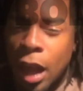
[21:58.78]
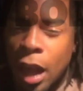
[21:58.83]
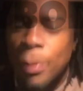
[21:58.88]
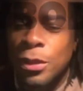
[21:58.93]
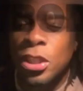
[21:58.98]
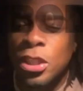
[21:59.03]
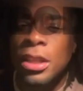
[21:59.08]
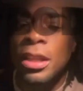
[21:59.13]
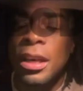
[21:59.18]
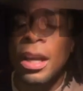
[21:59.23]
I'm
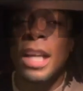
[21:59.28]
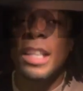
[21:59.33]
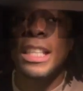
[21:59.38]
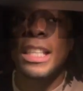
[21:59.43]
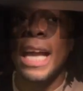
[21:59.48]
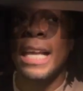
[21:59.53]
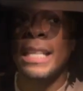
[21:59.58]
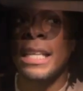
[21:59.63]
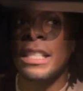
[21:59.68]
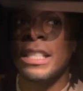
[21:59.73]
gonna show you the
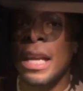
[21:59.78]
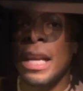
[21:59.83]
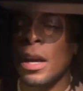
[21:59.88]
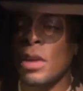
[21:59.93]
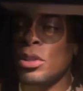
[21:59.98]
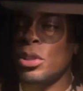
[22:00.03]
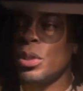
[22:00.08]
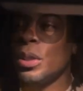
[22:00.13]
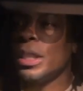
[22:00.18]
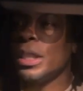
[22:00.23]
other gas station I
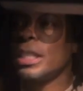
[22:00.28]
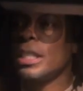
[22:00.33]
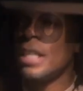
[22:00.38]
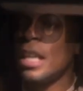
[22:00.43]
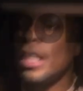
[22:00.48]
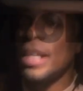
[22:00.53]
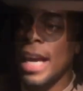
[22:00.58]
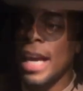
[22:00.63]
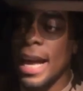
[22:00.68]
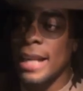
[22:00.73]
go to. It's
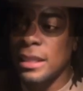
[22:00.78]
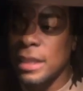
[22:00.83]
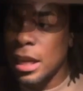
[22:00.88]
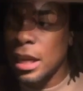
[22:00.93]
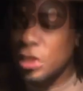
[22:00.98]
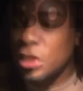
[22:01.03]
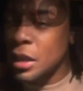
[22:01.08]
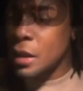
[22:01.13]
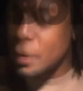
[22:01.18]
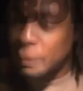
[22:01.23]
another gas
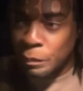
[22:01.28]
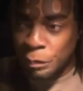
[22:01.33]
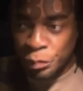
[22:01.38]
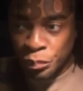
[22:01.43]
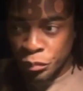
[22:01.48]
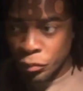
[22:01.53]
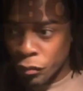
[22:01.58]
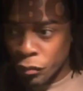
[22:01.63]
station.